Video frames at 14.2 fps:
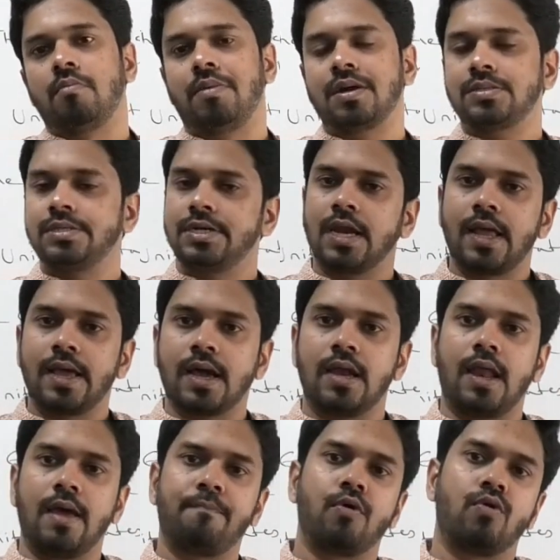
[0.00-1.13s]
but a city like
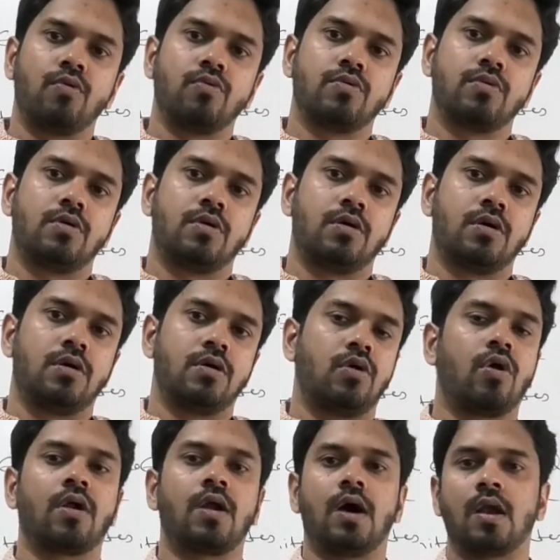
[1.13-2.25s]
Aleppo
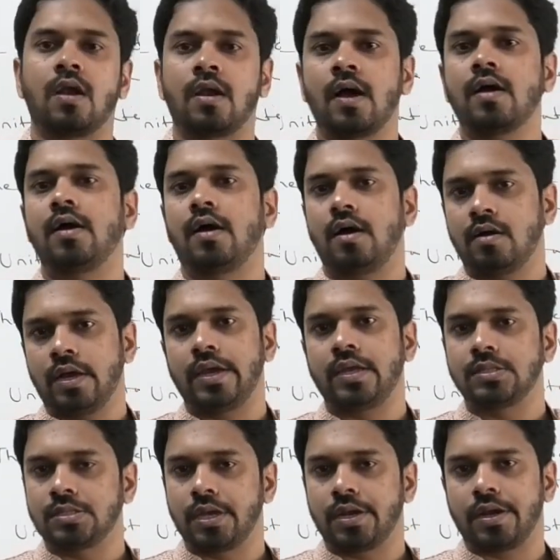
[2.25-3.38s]
or Al-Raqqa
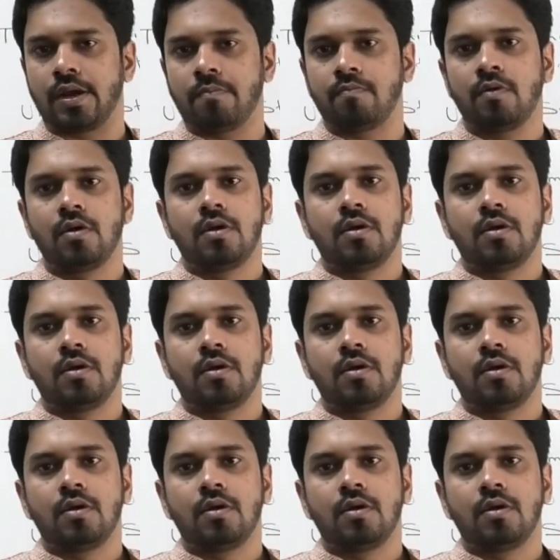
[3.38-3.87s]
in Syria,